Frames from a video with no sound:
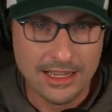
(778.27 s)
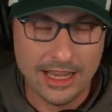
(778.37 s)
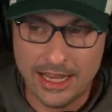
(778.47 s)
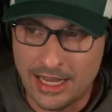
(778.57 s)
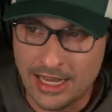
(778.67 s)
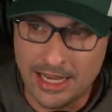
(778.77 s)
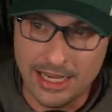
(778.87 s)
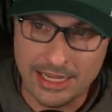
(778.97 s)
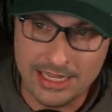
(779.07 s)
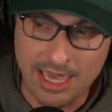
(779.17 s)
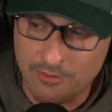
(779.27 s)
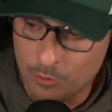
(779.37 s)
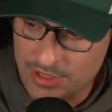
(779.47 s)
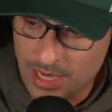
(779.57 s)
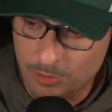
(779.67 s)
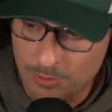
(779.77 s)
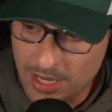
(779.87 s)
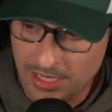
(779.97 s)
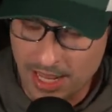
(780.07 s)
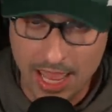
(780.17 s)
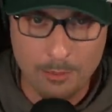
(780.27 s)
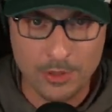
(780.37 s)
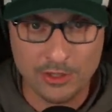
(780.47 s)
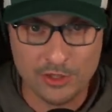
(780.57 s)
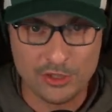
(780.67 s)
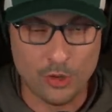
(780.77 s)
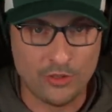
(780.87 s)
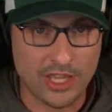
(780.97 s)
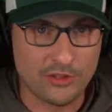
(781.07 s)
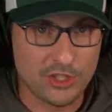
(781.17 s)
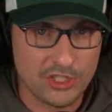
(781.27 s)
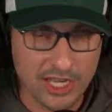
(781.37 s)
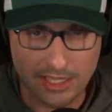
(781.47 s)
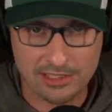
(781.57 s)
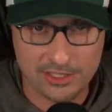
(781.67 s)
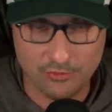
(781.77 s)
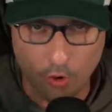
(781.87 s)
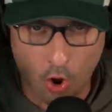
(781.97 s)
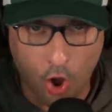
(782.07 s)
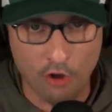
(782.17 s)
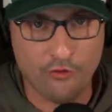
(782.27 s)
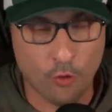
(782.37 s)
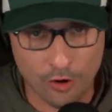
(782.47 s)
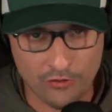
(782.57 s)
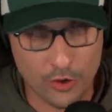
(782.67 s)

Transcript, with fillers: Uh, Kevin was able to make it happen so that the tickets for all four of